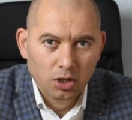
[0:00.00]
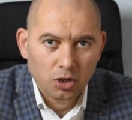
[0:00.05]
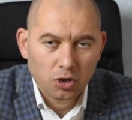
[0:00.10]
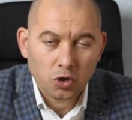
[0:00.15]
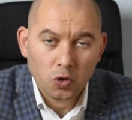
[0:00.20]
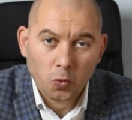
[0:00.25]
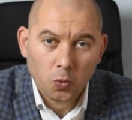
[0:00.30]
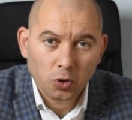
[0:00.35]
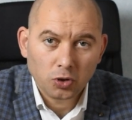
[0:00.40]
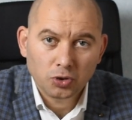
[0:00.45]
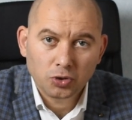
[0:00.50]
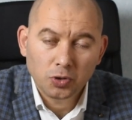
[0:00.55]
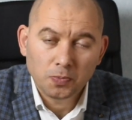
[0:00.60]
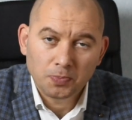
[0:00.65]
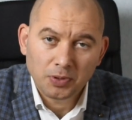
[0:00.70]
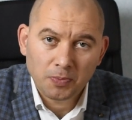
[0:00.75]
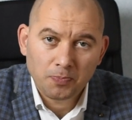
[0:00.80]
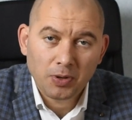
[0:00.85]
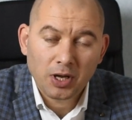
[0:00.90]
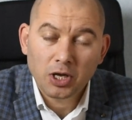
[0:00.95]
You want to
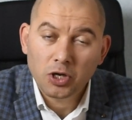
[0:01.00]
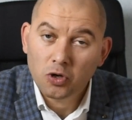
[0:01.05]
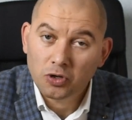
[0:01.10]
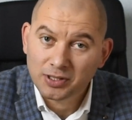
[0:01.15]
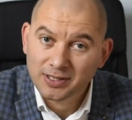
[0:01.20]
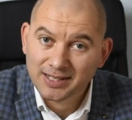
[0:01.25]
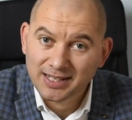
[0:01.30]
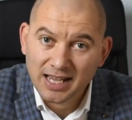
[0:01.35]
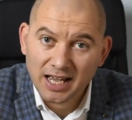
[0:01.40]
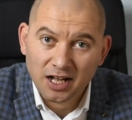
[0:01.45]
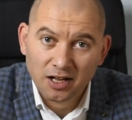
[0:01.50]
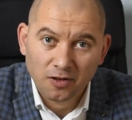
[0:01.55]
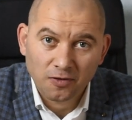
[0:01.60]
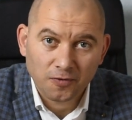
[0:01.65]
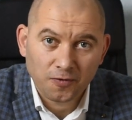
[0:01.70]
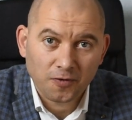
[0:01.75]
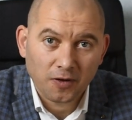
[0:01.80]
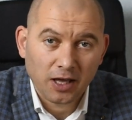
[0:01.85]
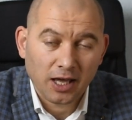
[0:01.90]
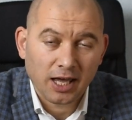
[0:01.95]
prepare
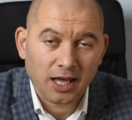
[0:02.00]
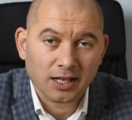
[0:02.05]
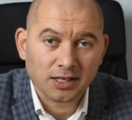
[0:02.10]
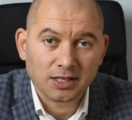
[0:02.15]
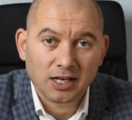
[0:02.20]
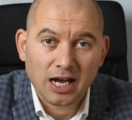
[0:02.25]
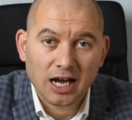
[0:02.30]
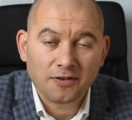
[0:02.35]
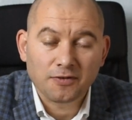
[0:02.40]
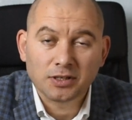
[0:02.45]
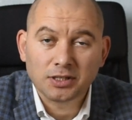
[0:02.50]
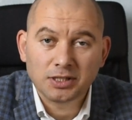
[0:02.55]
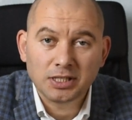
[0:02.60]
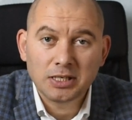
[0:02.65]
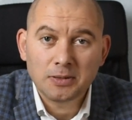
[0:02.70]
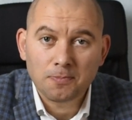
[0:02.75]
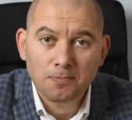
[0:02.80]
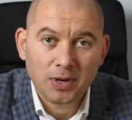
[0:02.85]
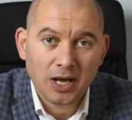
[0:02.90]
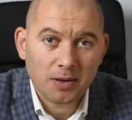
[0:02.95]
yourself and other
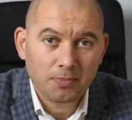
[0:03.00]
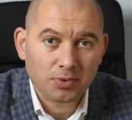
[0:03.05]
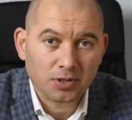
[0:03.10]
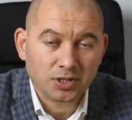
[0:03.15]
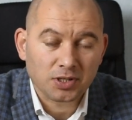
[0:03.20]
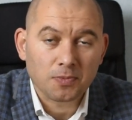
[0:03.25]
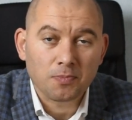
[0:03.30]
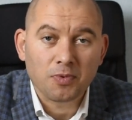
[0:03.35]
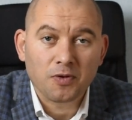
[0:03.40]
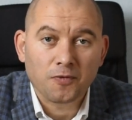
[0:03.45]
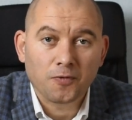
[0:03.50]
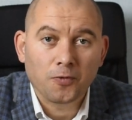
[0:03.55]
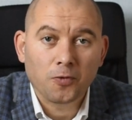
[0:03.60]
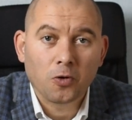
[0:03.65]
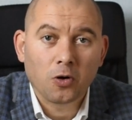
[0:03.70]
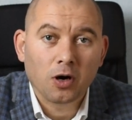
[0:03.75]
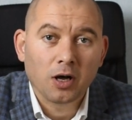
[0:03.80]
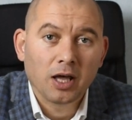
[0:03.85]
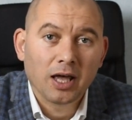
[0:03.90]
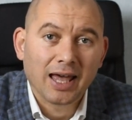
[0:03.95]
team members
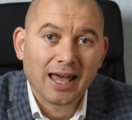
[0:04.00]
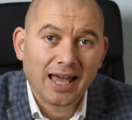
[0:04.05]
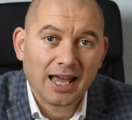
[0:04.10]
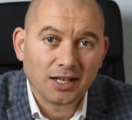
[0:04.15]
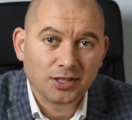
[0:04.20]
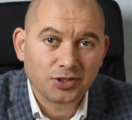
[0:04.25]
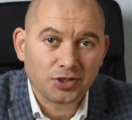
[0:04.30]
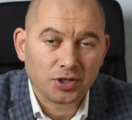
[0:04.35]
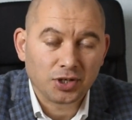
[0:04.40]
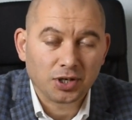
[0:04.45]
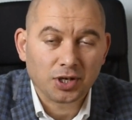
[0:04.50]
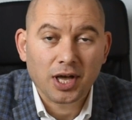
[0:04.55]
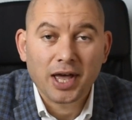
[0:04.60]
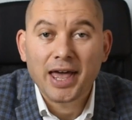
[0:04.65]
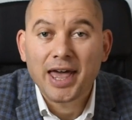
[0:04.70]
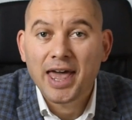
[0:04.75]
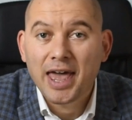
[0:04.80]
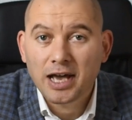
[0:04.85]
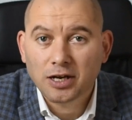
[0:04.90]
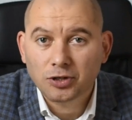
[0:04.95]
before entering
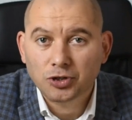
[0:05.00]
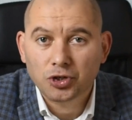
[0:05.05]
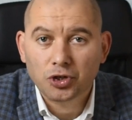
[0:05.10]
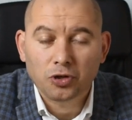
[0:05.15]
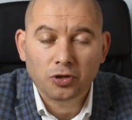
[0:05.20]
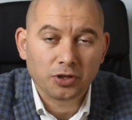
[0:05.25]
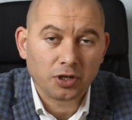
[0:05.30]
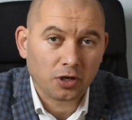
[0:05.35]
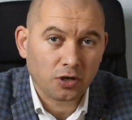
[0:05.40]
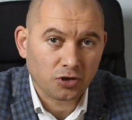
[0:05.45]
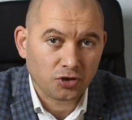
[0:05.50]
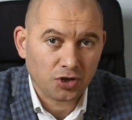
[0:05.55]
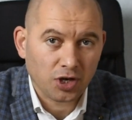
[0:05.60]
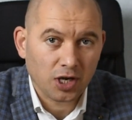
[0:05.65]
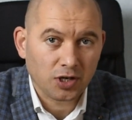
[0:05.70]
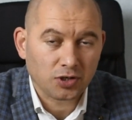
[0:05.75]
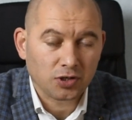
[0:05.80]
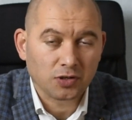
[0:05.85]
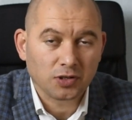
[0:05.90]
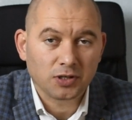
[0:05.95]
actual
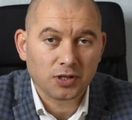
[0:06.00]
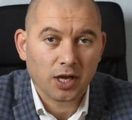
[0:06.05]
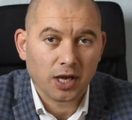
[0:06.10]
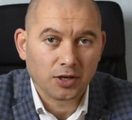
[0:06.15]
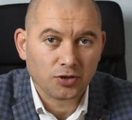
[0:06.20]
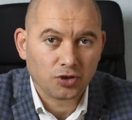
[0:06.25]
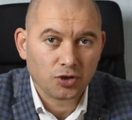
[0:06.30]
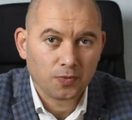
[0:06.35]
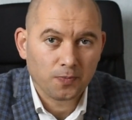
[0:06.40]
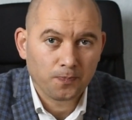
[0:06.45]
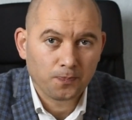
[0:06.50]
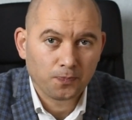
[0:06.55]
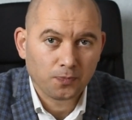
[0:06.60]
negotiation stage.